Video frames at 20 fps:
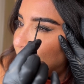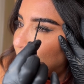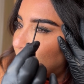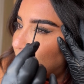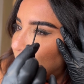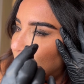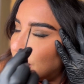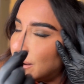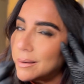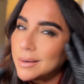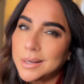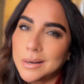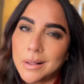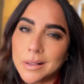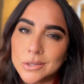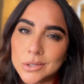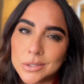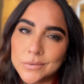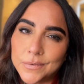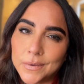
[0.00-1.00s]
there, and
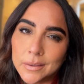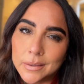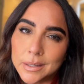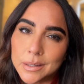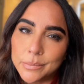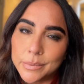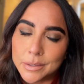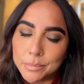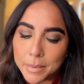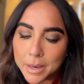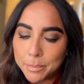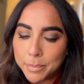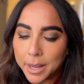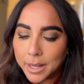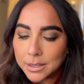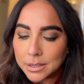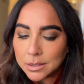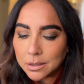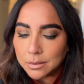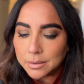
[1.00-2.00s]
I'll just fill it in with my
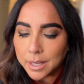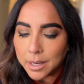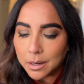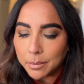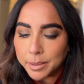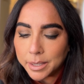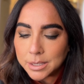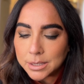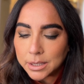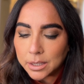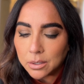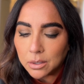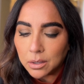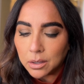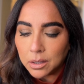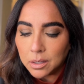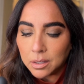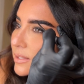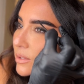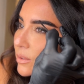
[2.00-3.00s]
pencil, not a big
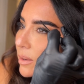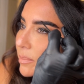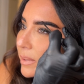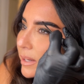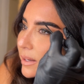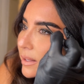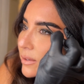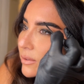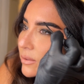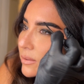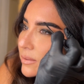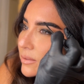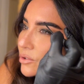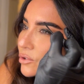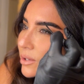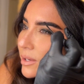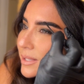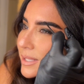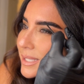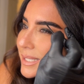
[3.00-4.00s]
deal. So I'm gonna
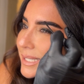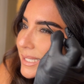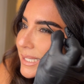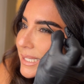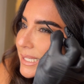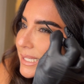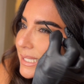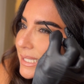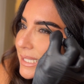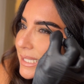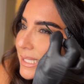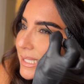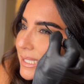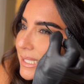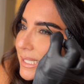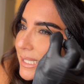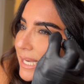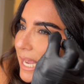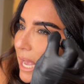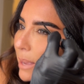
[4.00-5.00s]
just
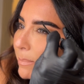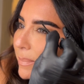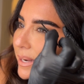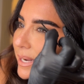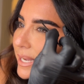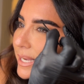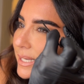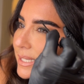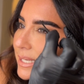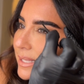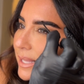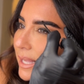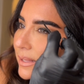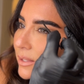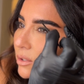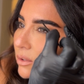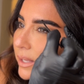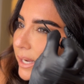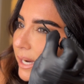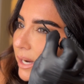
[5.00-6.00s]
tap it into that
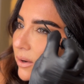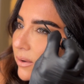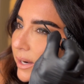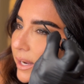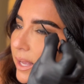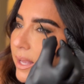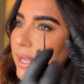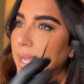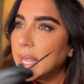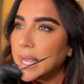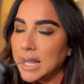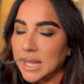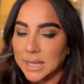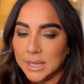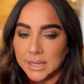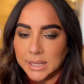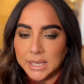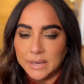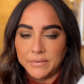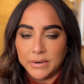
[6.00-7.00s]
little area,
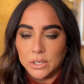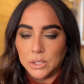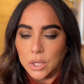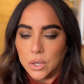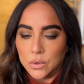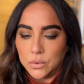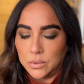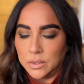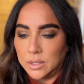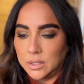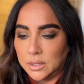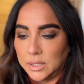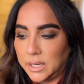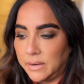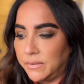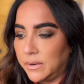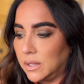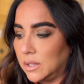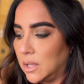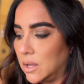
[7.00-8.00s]
leave it alone,
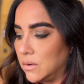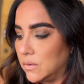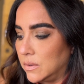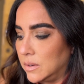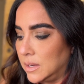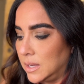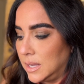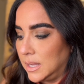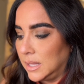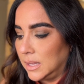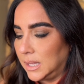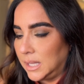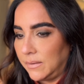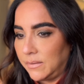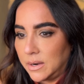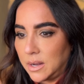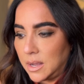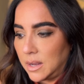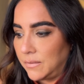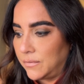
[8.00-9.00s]
leave it
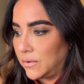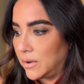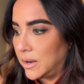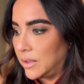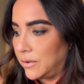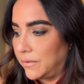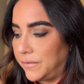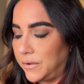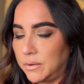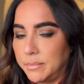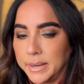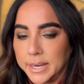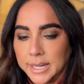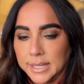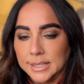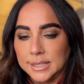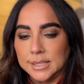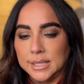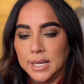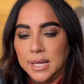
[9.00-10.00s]
on for another few
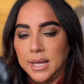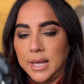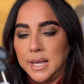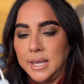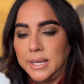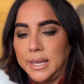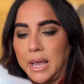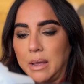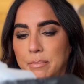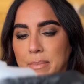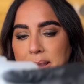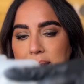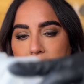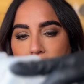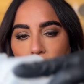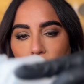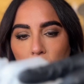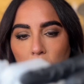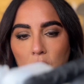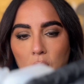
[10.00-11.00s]
minutes, get my
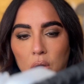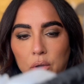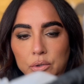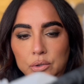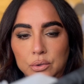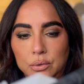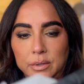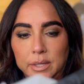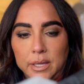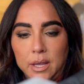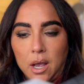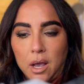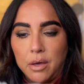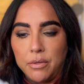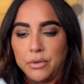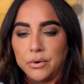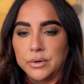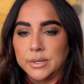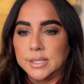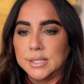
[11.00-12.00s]
alcohol, do the
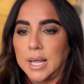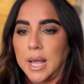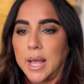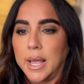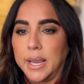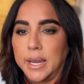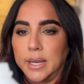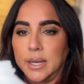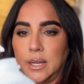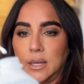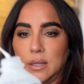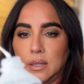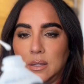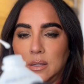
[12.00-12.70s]
other side.